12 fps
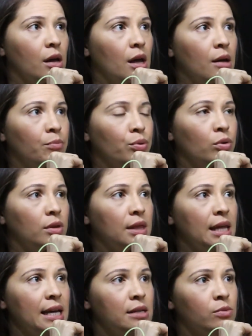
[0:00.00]
and put
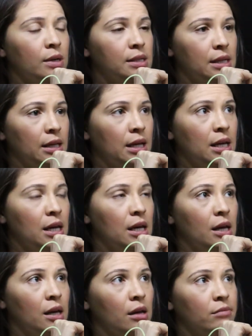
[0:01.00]
these ones in
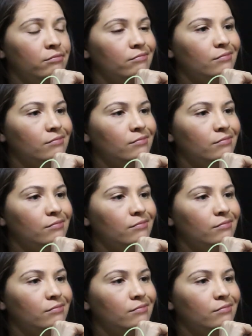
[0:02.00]
here,